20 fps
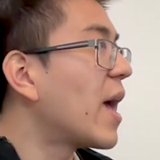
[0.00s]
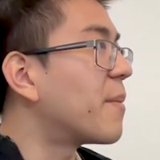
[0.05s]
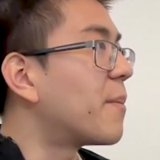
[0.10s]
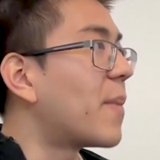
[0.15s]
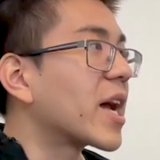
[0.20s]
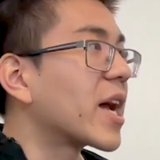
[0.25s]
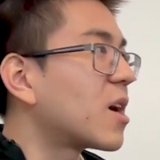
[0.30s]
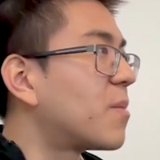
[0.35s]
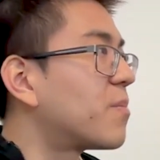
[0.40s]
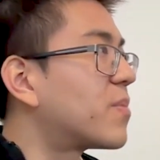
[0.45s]

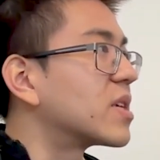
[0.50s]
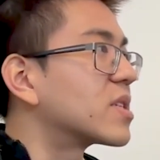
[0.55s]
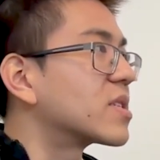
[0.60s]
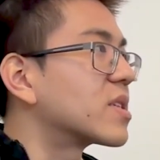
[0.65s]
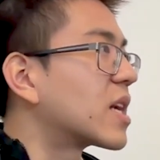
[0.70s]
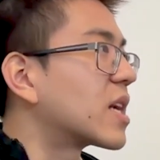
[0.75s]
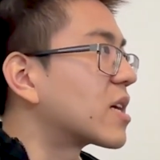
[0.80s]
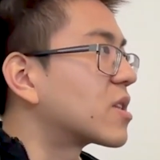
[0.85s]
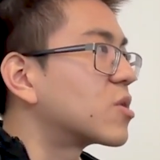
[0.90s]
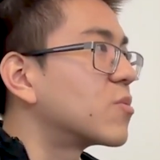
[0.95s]
my company's
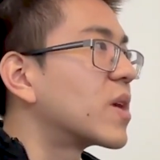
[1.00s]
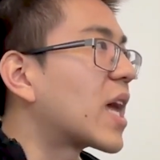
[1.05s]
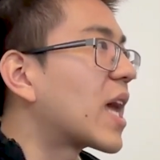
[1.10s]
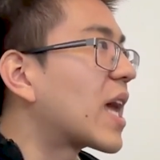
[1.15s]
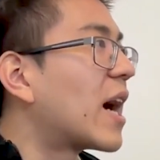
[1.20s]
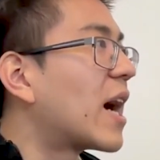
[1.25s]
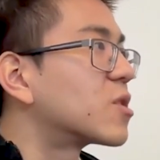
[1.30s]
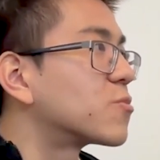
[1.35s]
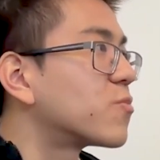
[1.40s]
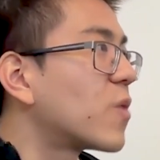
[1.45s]
like doing
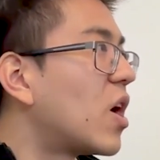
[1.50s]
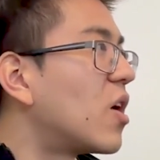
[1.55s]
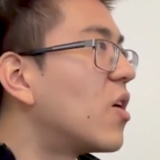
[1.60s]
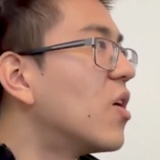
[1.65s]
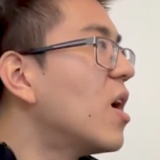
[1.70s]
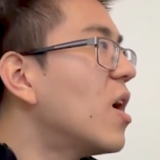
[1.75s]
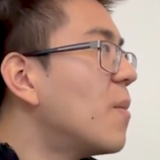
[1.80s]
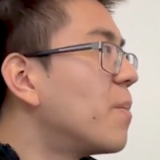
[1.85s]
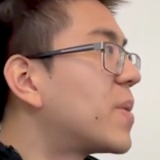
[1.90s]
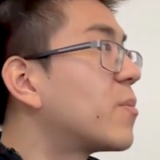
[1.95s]
AI as well,